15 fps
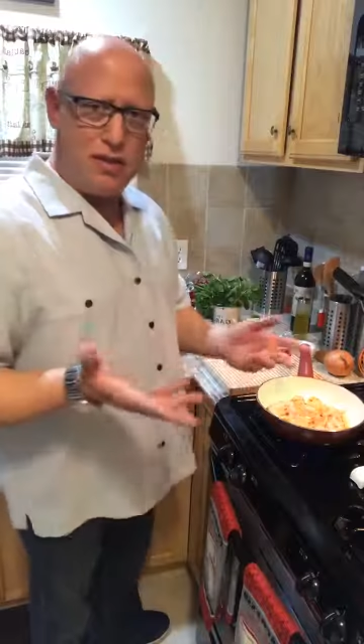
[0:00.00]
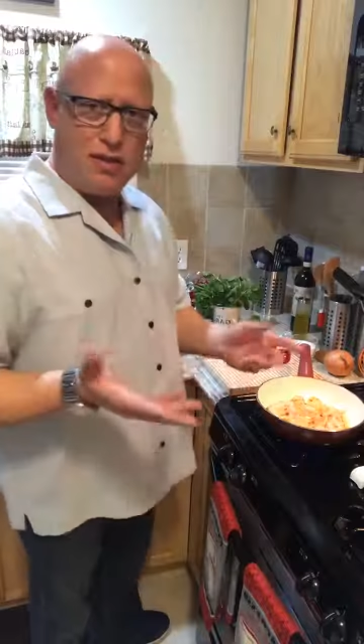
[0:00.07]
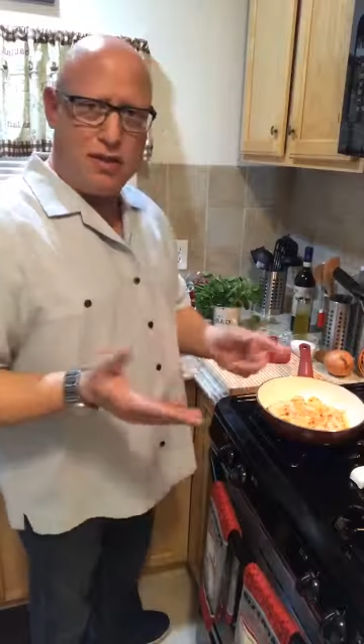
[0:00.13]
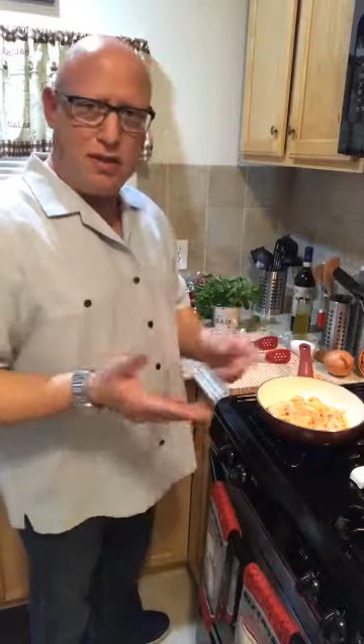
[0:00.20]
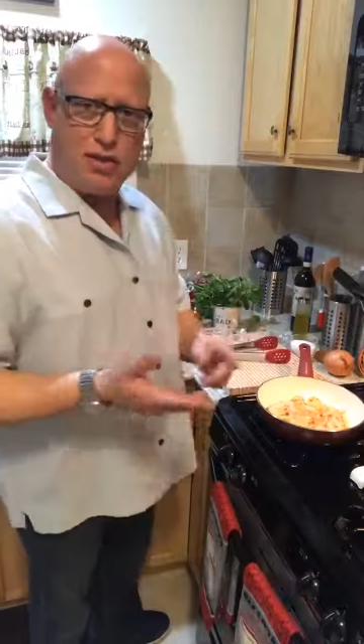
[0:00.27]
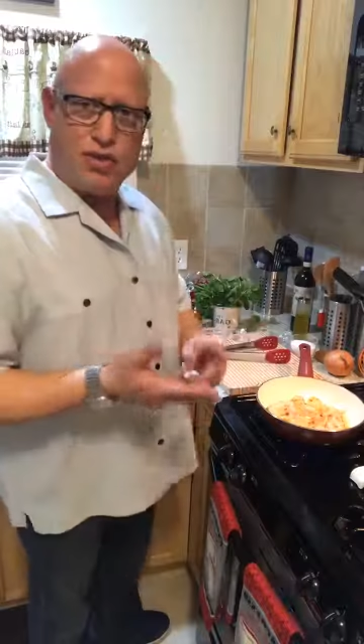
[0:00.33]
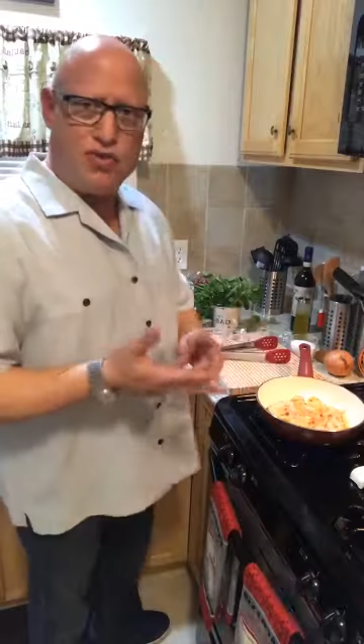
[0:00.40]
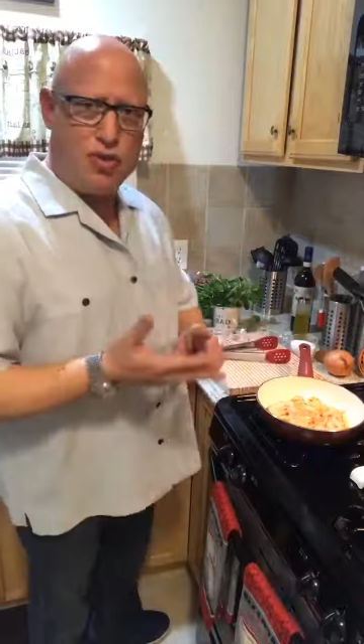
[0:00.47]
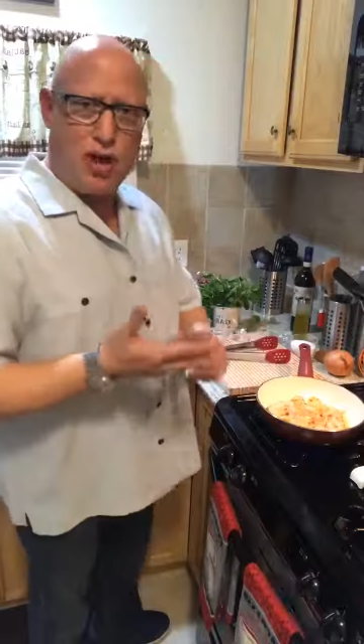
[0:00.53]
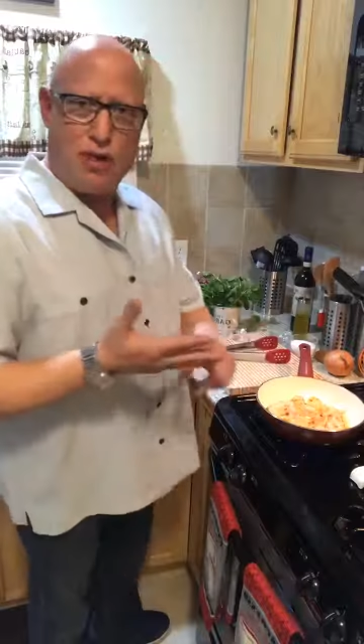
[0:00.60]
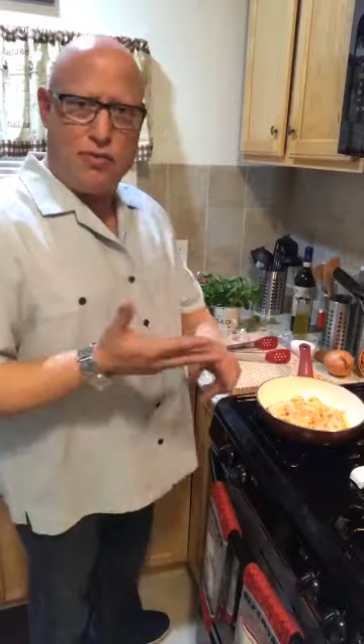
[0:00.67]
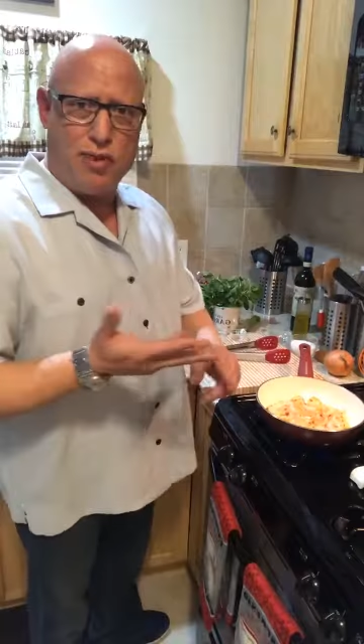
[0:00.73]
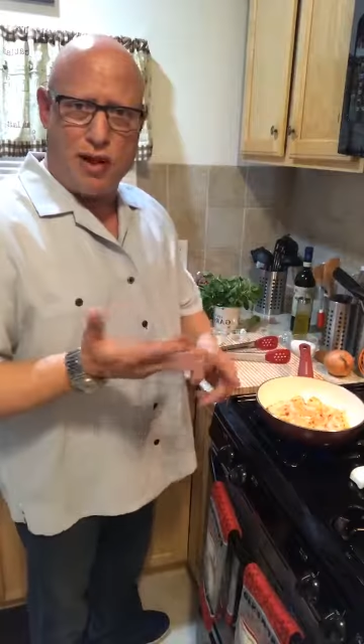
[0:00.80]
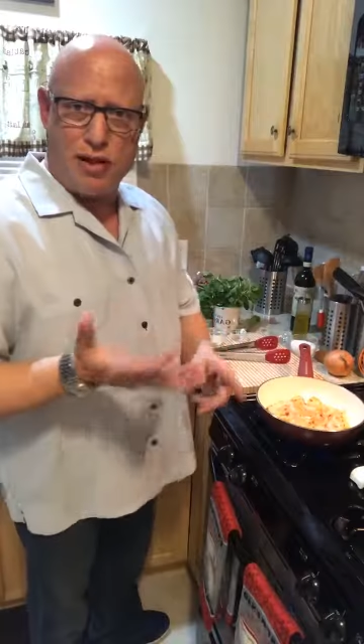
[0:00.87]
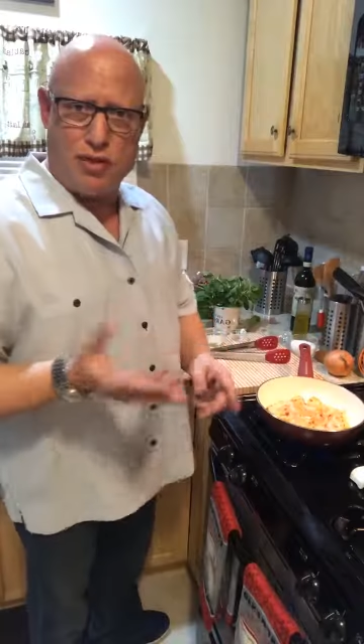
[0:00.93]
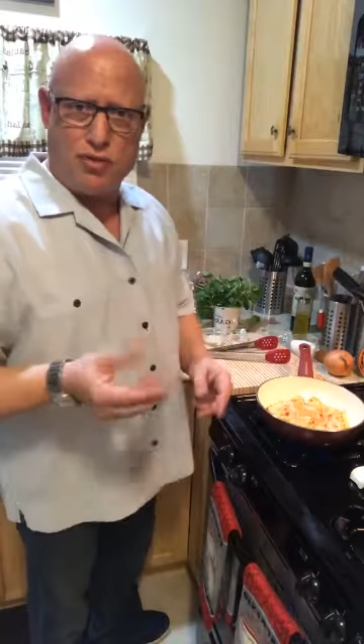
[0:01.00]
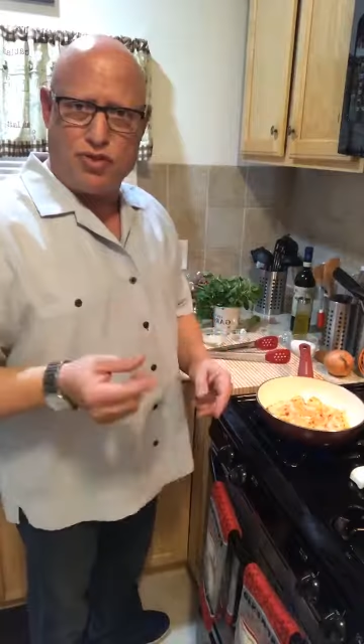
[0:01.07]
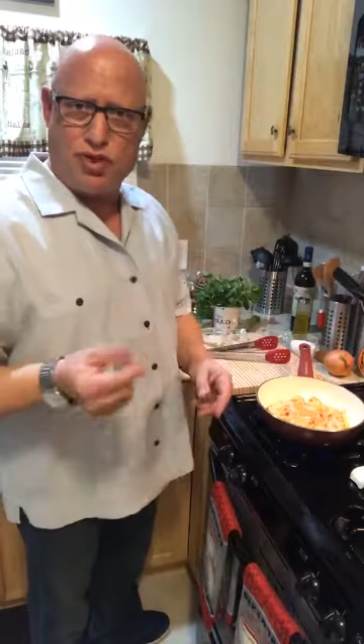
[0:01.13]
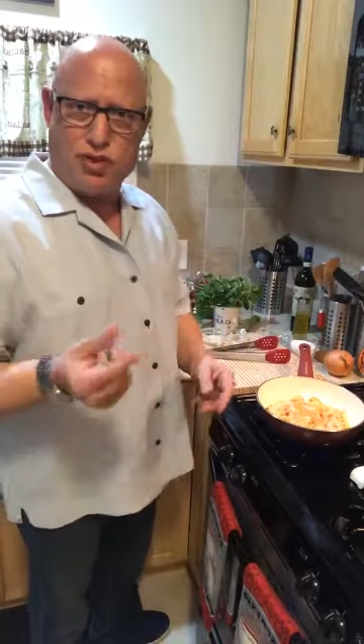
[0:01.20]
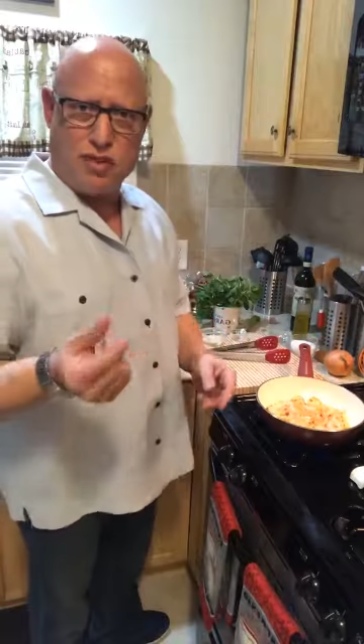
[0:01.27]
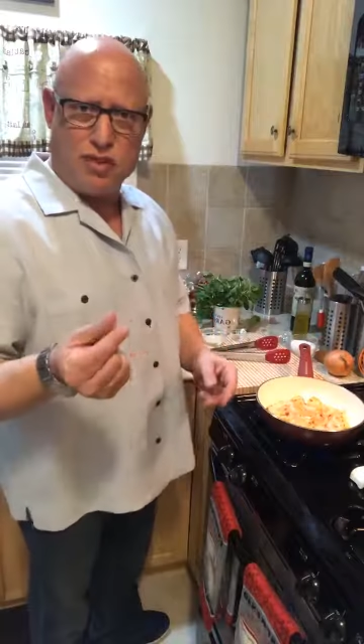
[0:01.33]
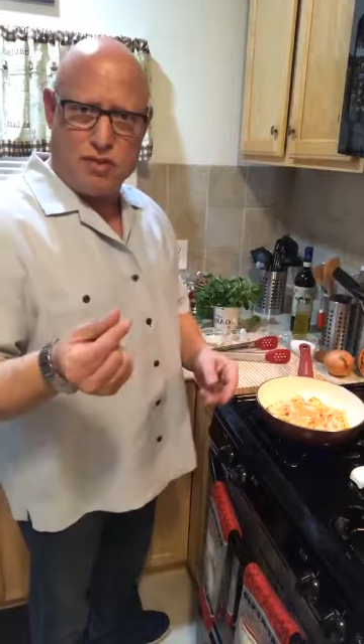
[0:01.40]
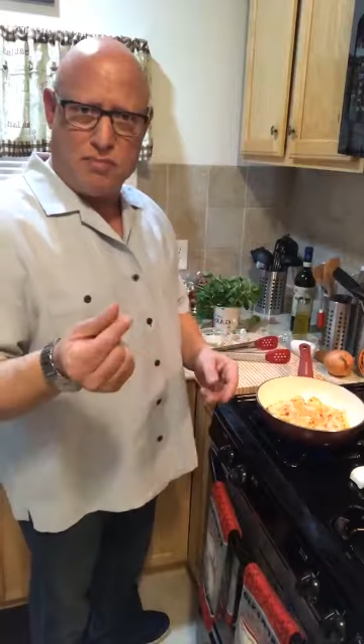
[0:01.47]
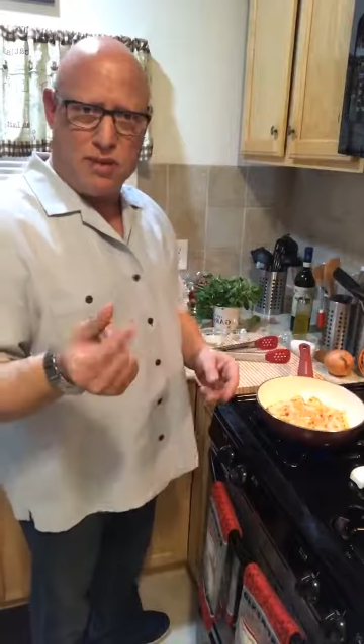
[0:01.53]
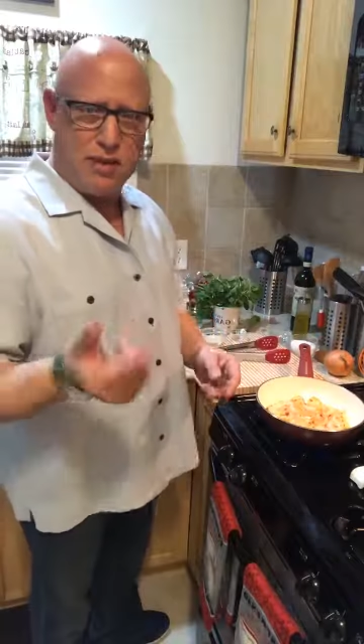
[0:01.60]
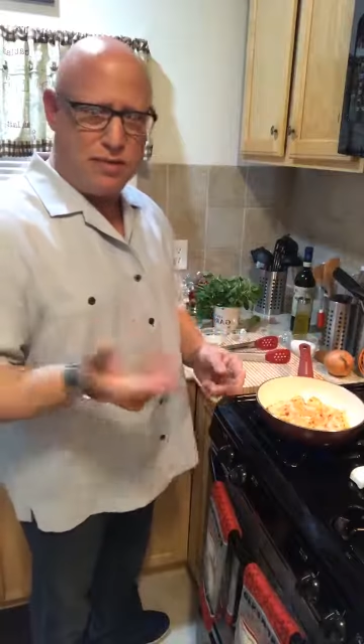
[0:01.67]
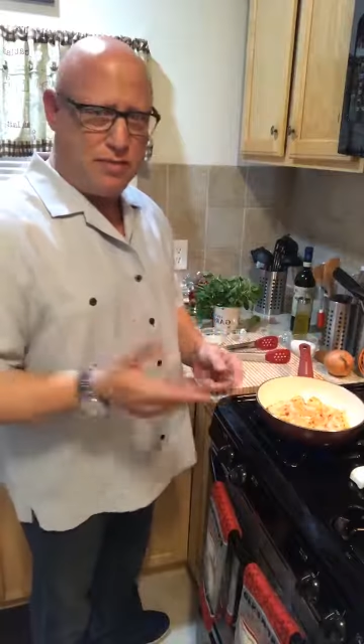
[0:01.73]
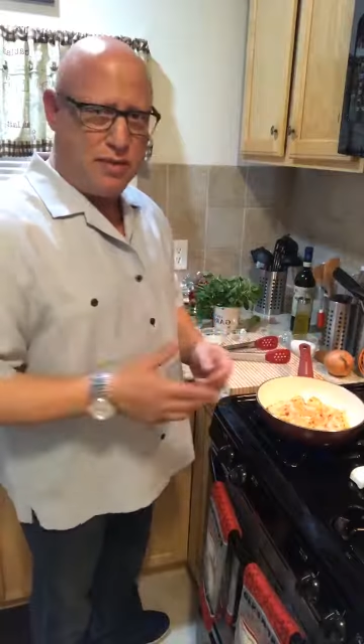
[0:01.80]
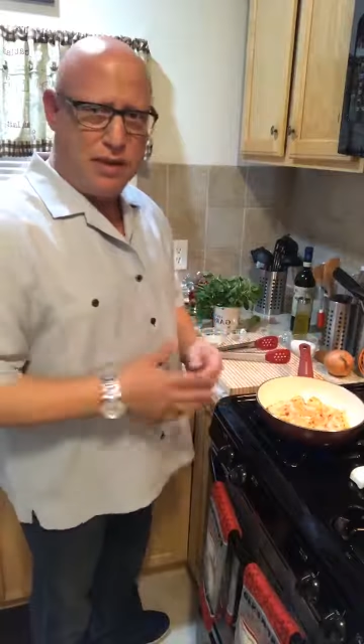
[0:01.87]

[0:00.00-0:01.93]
there's dry oregano, just a little bit.